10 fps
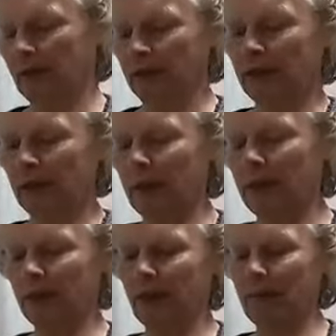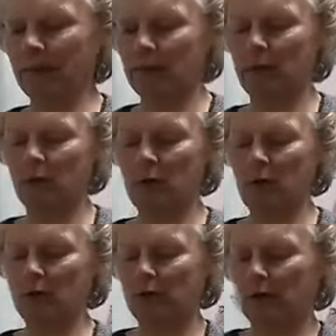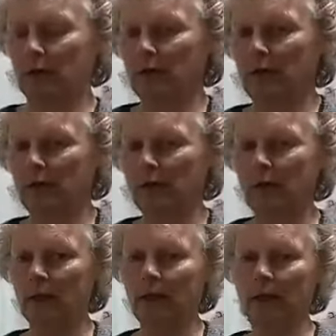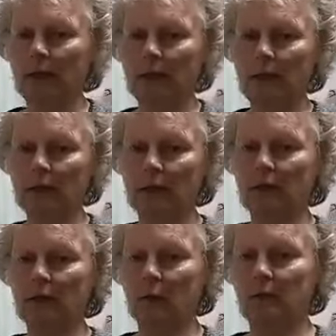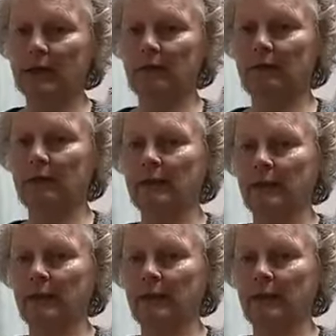spray it rapidly all over the carders, and then use some waste fleece to